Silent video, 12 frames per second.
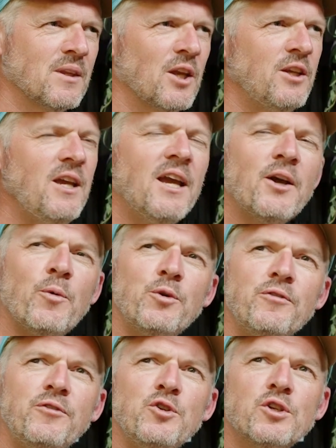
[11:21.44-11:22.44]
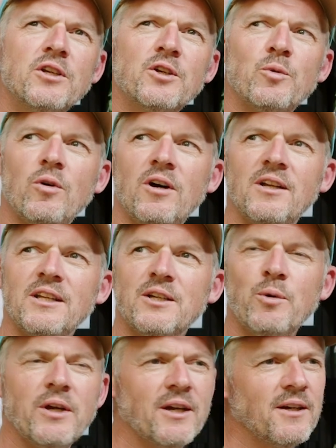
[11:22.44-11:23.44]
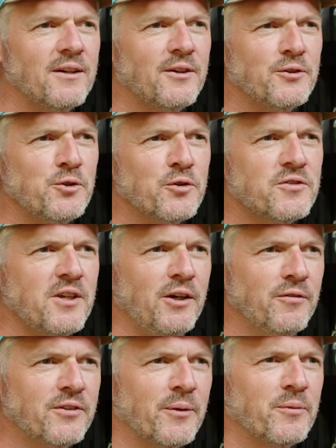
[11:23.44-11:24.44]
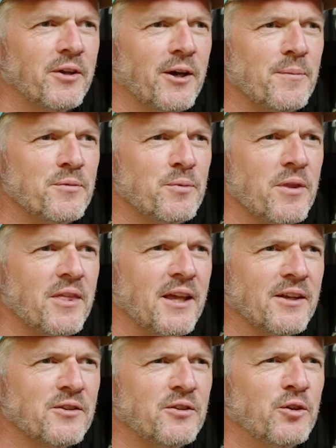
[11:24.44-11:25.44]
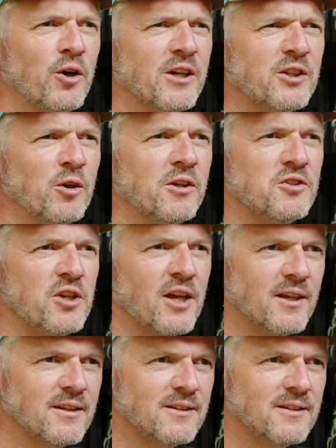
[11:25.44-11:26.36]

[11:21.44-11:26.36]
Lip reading: Yeah, I wonder if you can quietly quit on yourself sometimes with things and not acknowledge it.